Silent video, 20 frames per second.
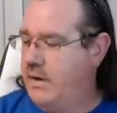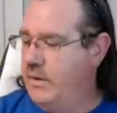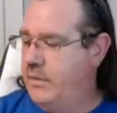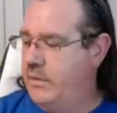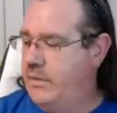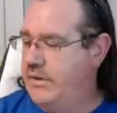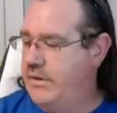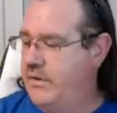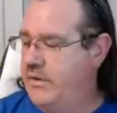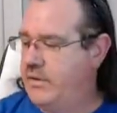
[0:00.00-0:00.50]

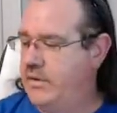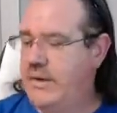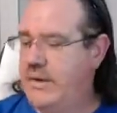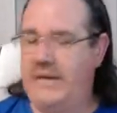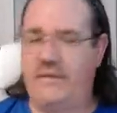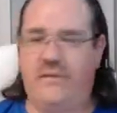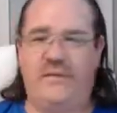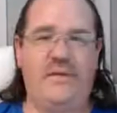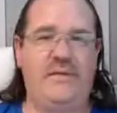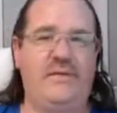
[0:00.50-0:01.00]
we do
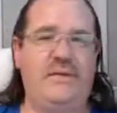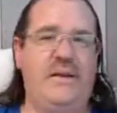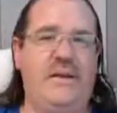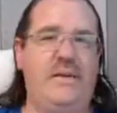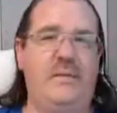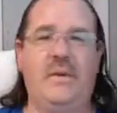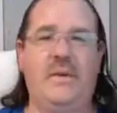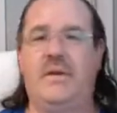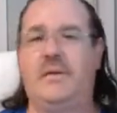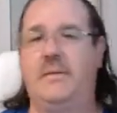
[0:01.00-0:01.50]
at
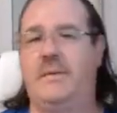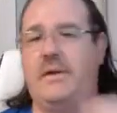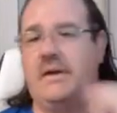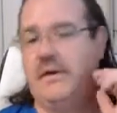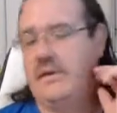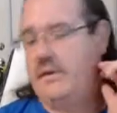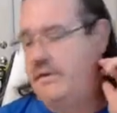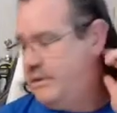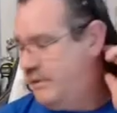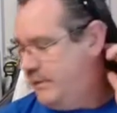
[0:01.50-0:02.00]
15
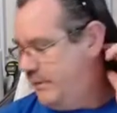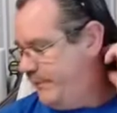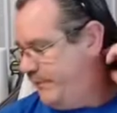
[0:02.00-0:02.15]
millimeters.